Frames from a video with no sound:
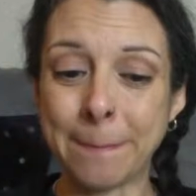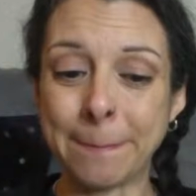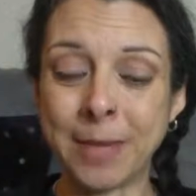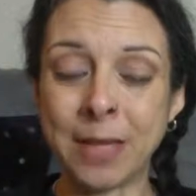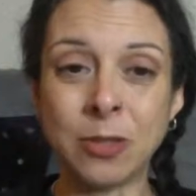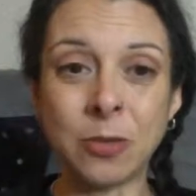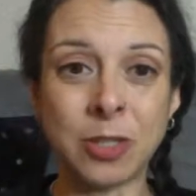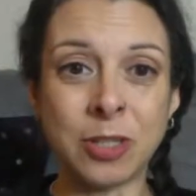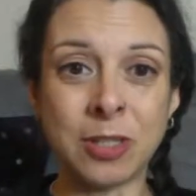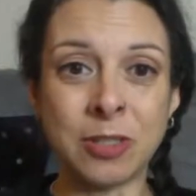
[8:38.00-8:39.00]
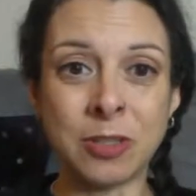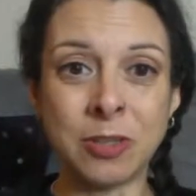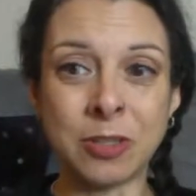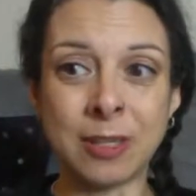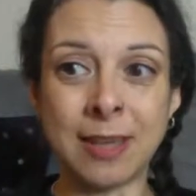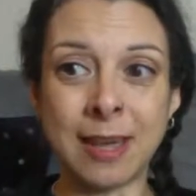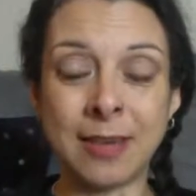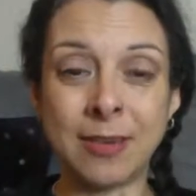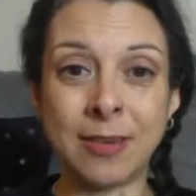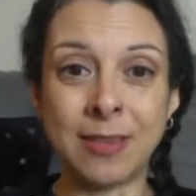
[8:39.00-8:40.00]
intuition is usually that
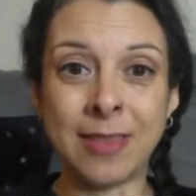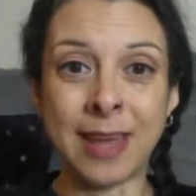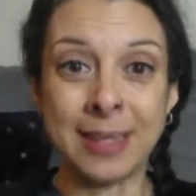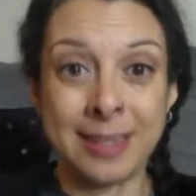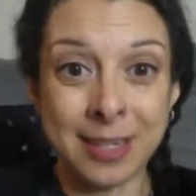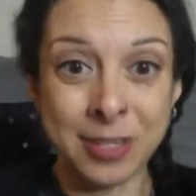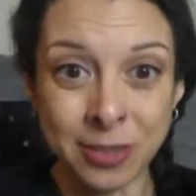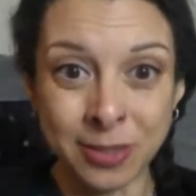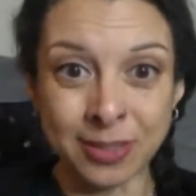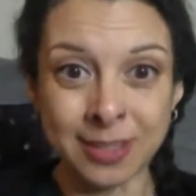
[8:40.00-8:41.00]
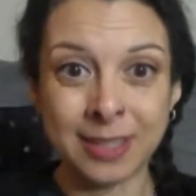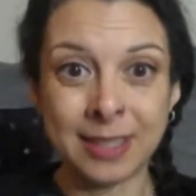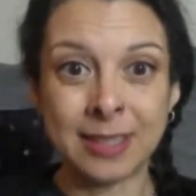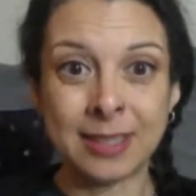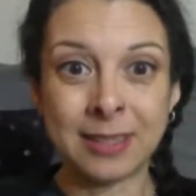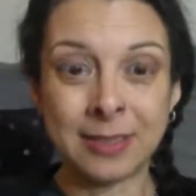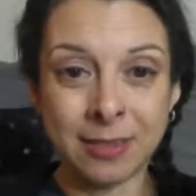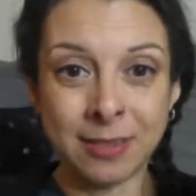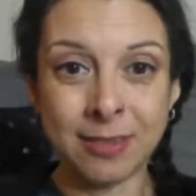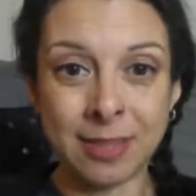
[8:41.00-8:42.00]
initial
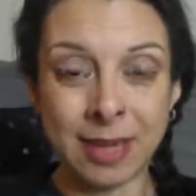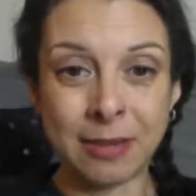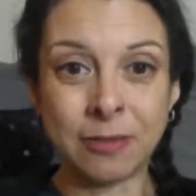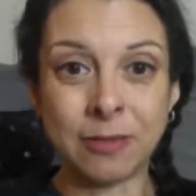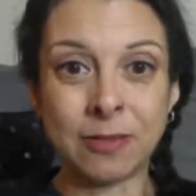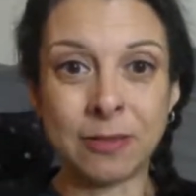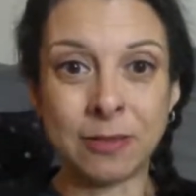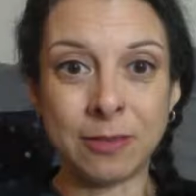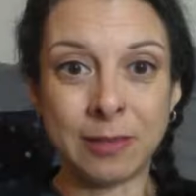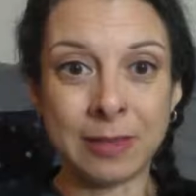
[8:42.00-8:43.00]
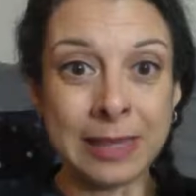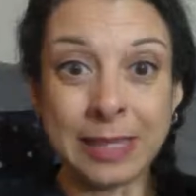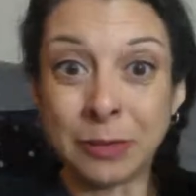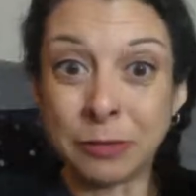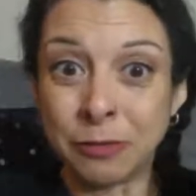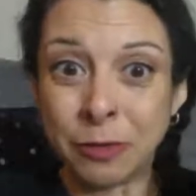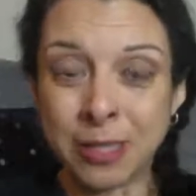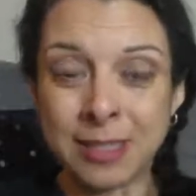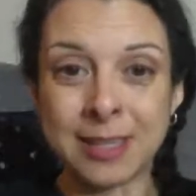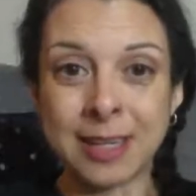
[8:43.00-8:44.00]
kind of little
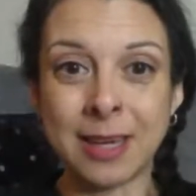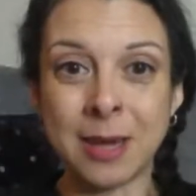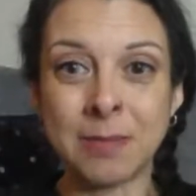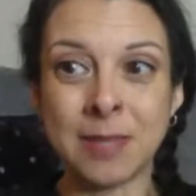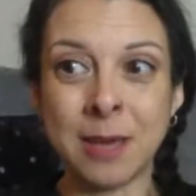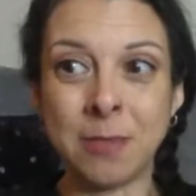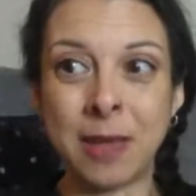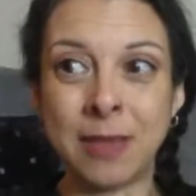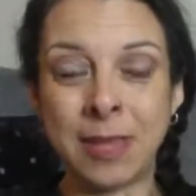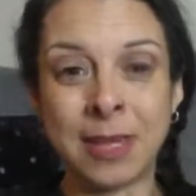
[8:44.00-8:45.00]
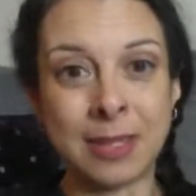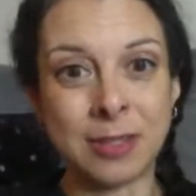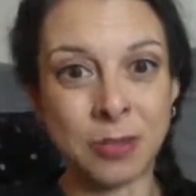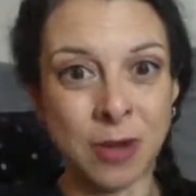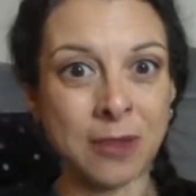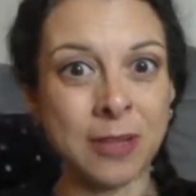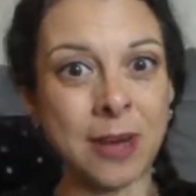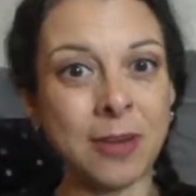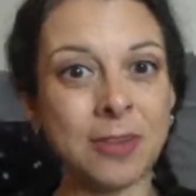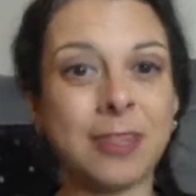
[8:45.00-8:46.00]
voice that comes up, and then it gets drowned
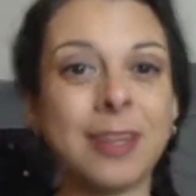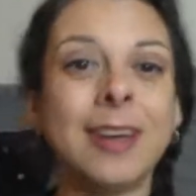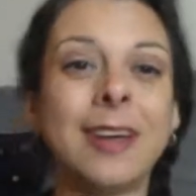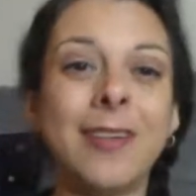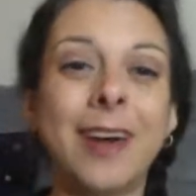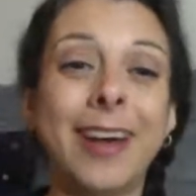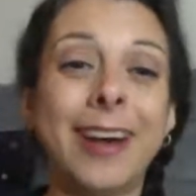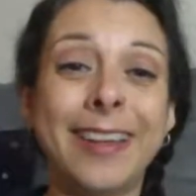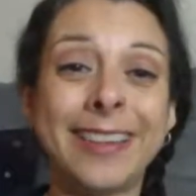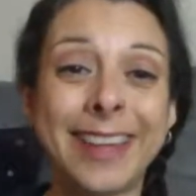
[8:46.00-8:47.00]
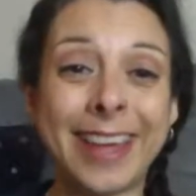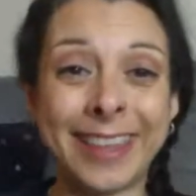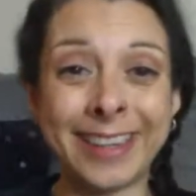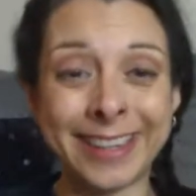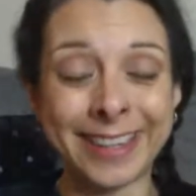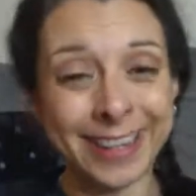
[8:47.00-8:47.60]
out by all the other